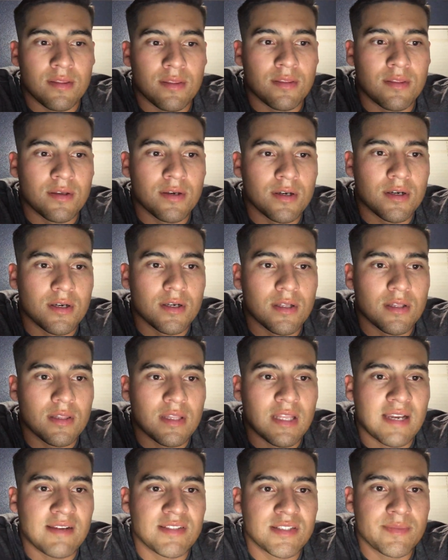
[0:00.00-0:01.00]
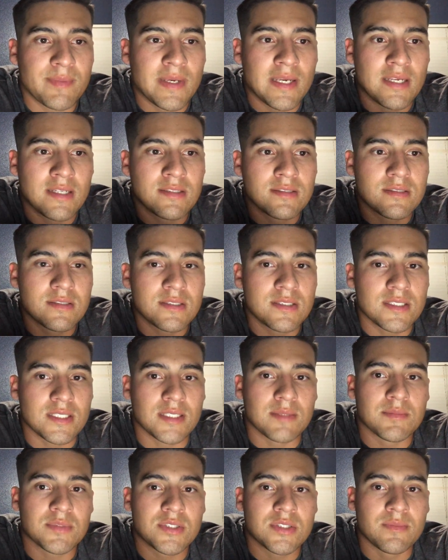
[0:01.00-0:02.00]
the lifespan
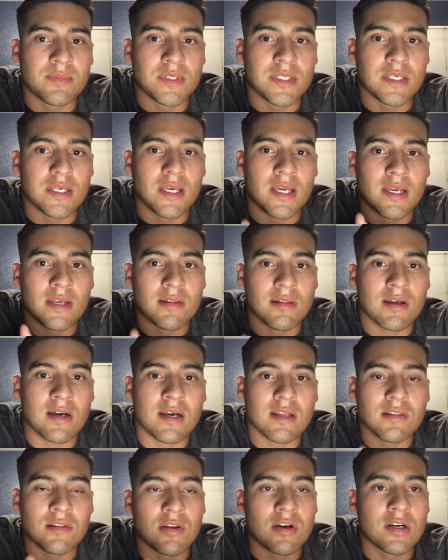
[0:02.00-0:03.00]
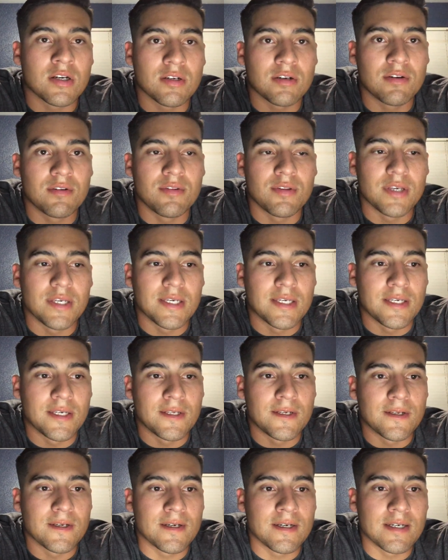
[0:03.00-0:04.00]
seems to be a lot longer
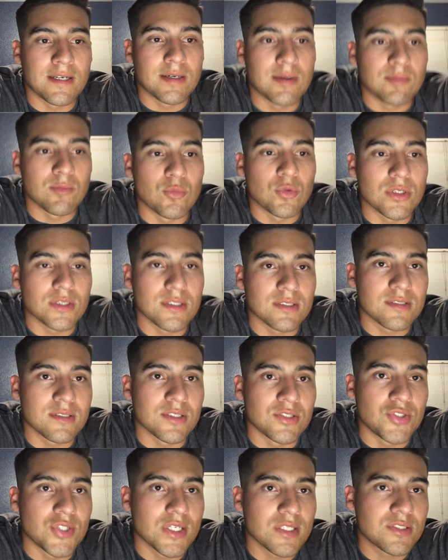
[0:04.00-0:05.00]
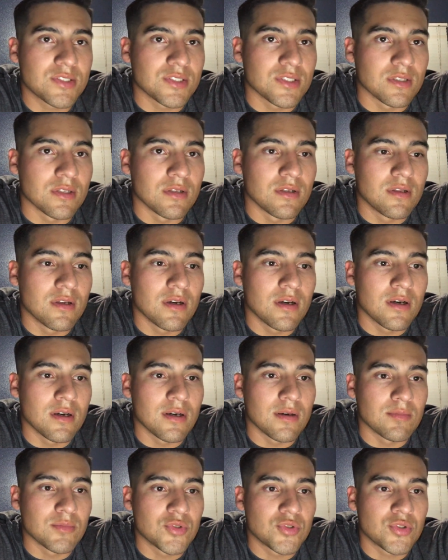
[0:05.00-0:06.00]
than what the suggested
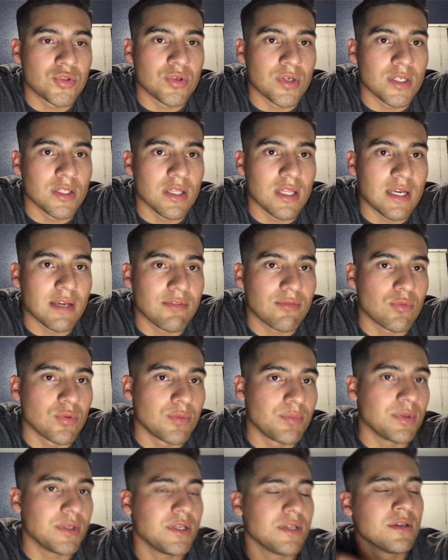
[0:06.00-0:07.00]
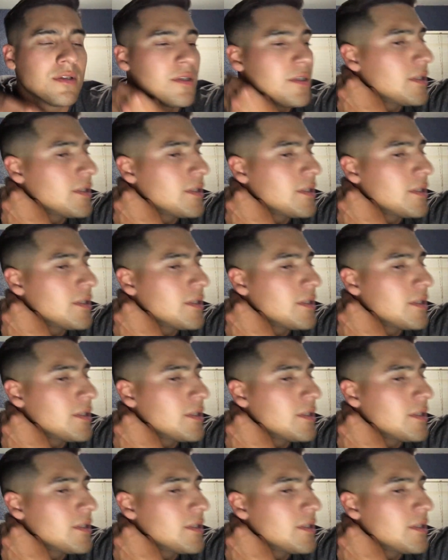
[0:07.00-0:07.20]
tread life would be,